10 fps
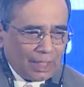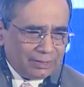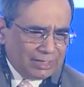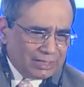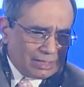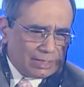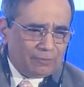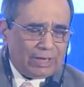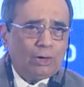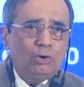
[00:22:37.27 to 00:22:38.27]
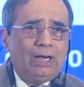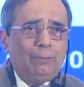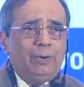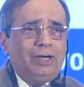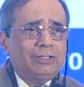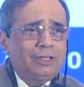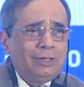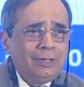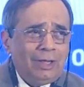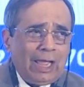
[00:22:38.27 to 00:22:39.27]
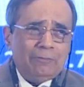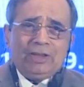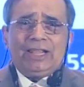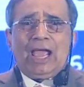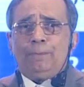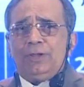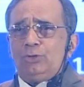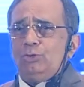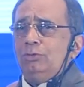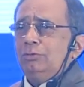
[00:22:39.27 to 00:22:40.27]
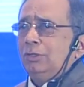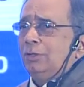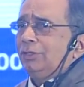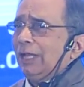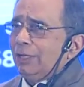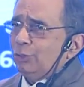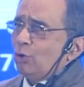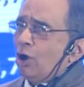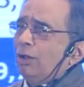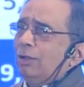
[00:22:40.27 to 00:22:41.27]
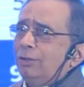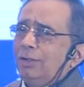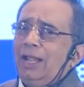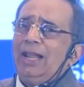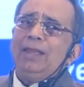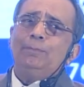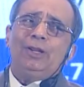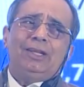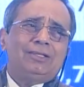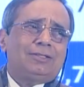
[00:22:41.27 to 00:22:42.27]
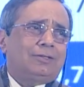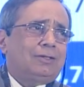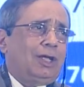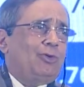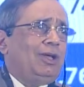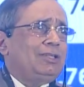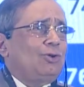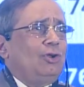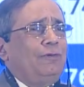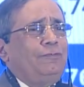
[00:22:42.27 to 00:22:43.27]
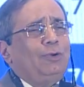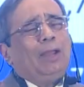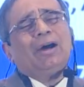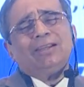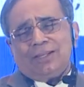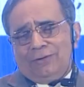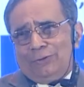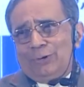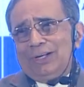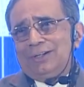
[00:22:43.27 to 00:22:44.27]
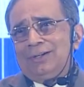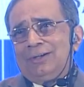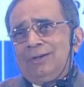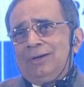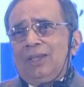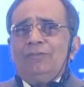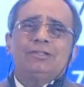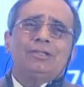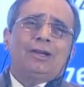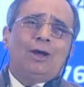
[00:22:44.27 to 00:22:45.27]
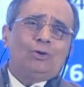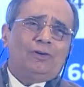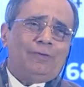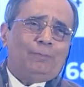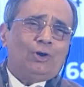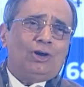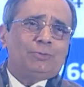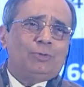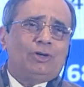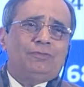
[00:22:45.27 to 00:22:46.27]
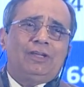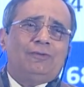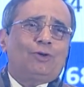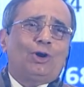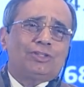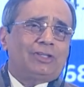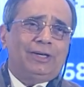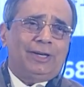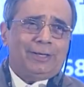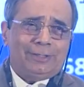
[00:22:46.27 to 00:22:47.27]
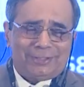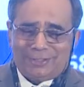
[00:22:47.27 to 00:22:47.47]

These are some very good numbers. I am very happy to tell you all, and I please request all of you, I am asking for it, give us a round of applause because we have crossed 30 tons.